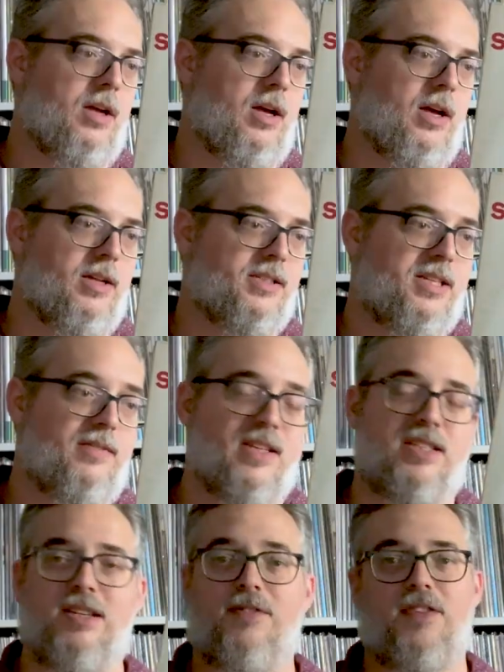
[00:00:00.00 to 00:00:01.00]

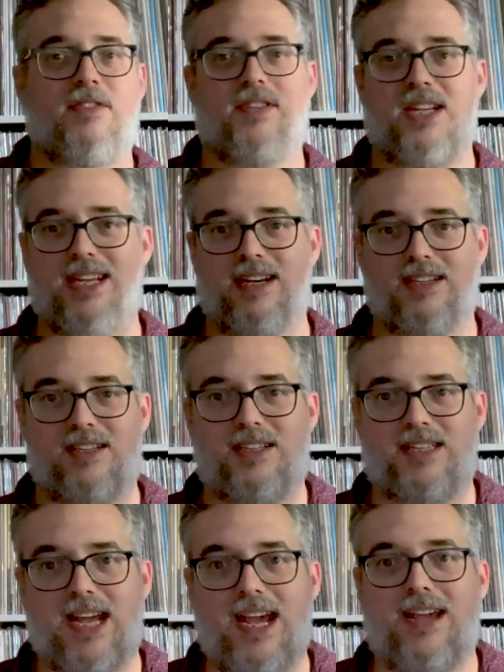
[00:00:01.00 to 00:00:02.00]
TVC 15, and
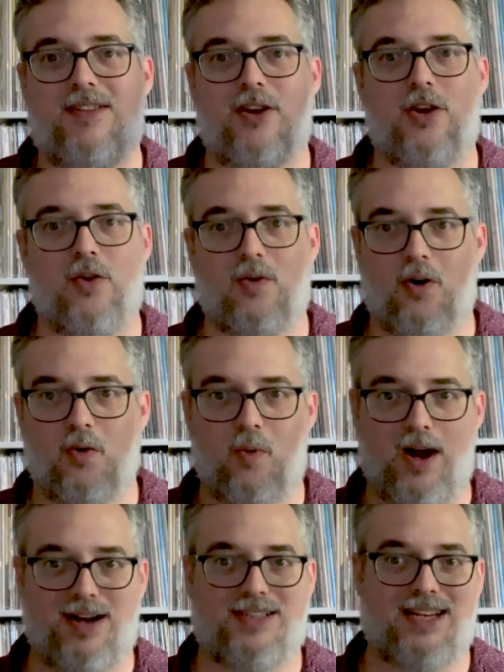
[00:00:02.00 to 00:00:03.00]
Stay, though, or
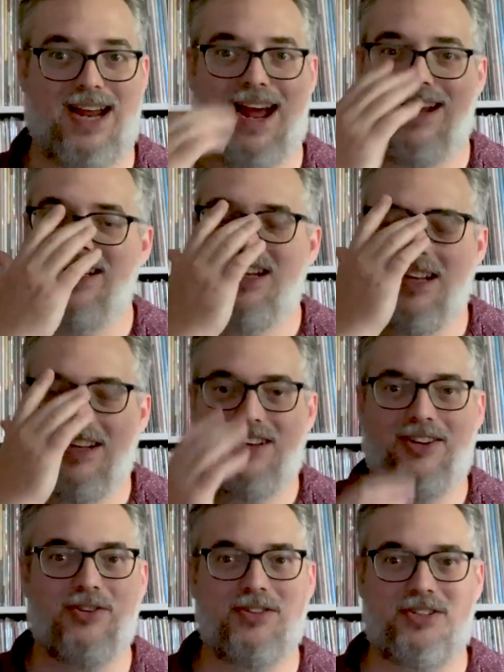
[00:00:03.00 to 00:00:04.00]
Where It's At.
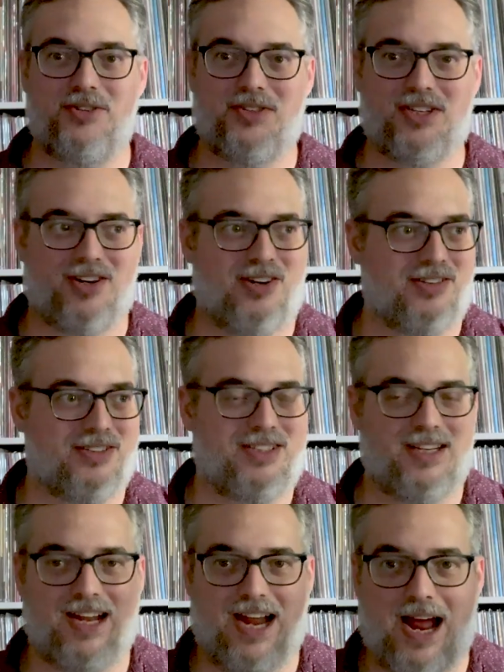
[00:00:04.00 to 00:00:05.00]
Those 2 songs,
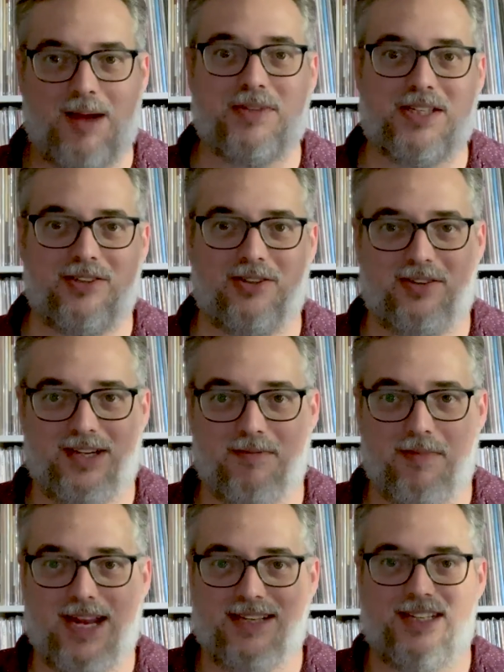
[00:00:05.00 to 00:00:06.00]
absolutely
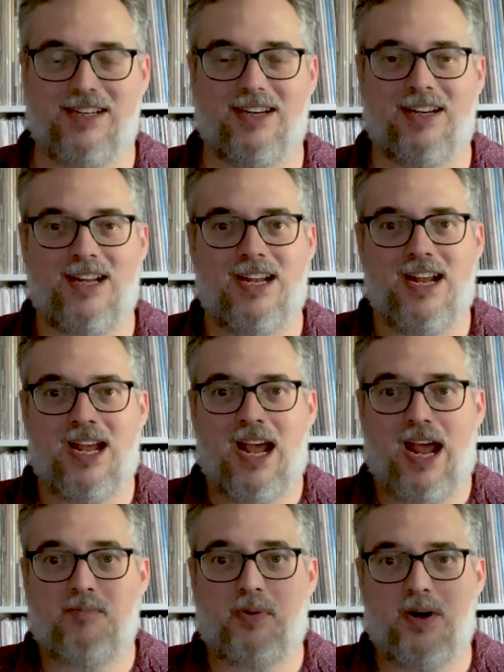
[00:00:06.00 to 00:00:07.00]
amazing,
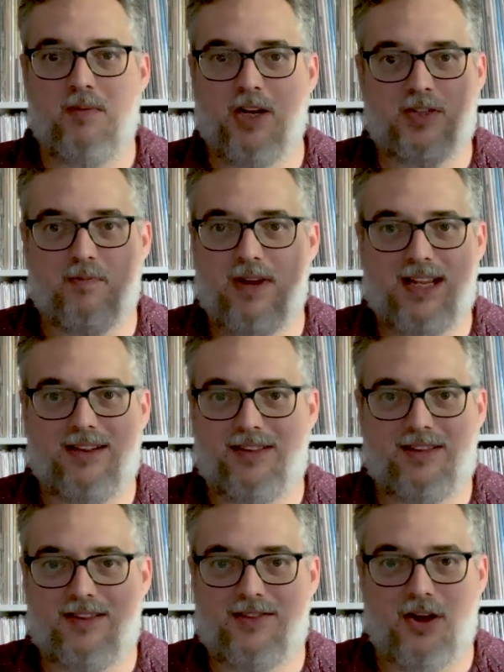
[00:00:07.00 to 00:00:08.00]
and pretty much make
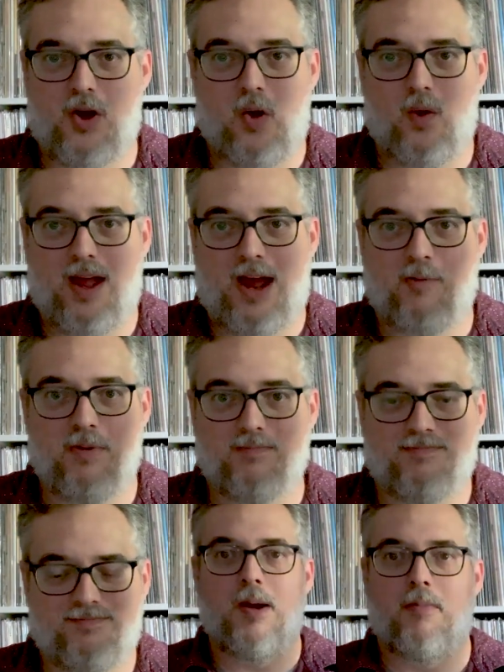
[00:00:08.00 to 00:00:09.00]
the whole
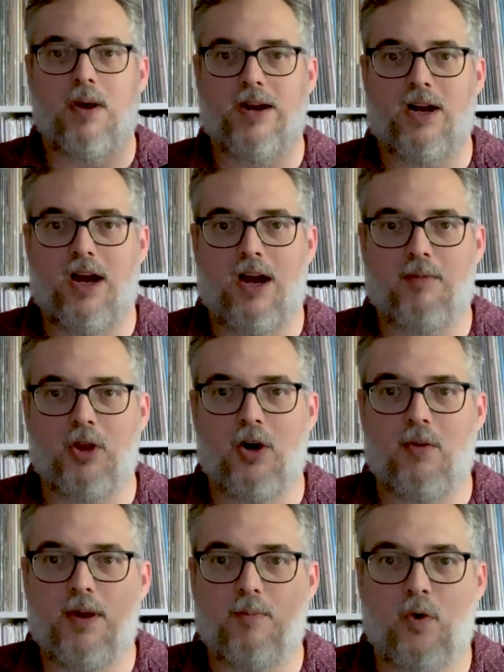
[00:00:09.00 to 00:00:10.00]
album. But I'm a
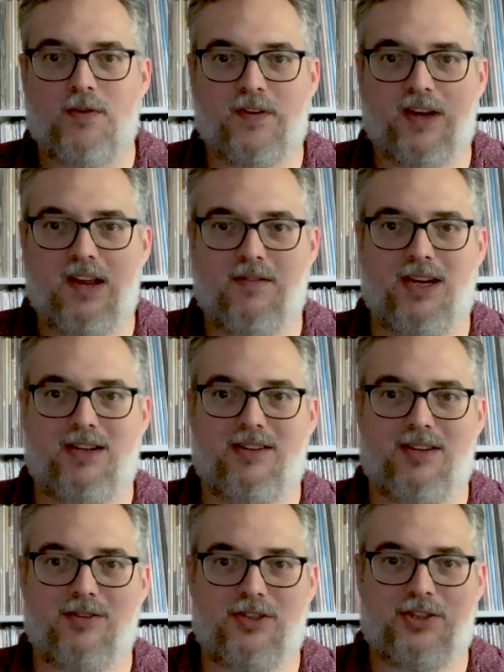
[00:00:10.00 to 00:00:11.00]
little bit more forgiving to
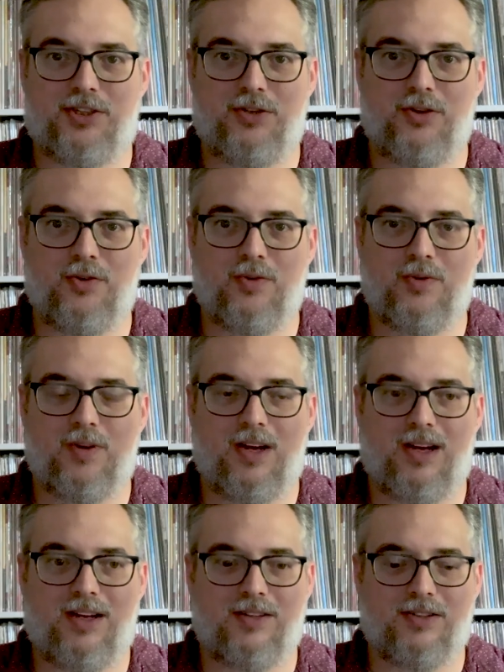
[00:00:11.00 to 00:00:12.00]
those
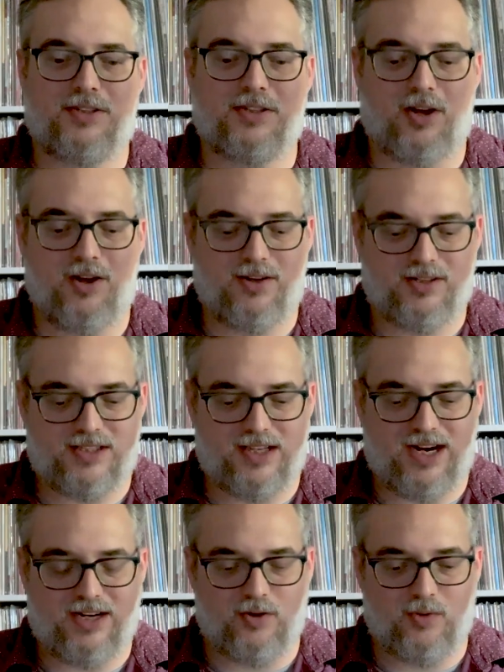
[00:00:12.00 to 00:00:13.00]
2 songs that
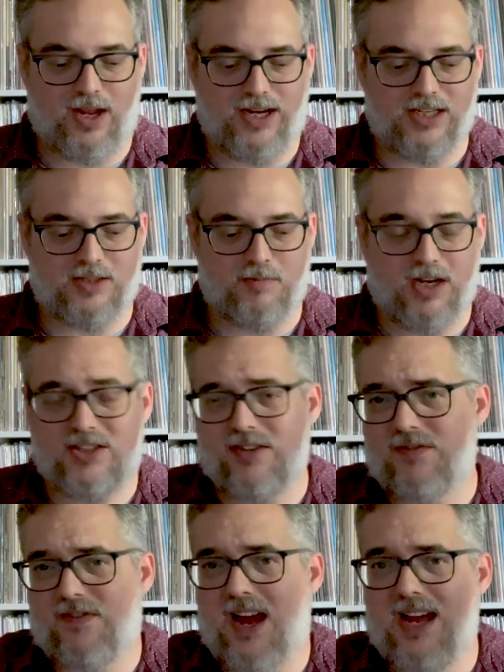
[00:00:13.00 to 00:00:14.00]
I don't like as much. They're
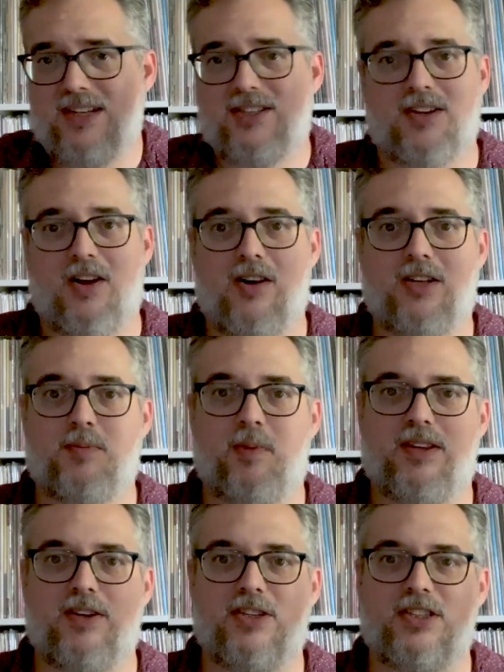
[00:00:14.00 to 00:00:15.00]
fine songs,
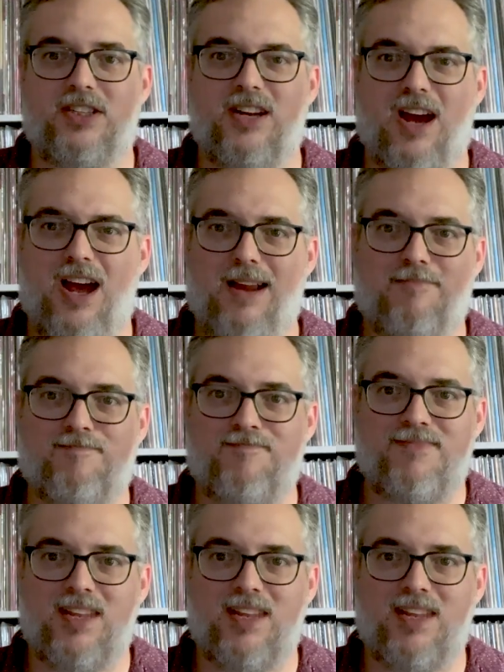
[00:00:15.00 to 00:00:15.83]
but they're just not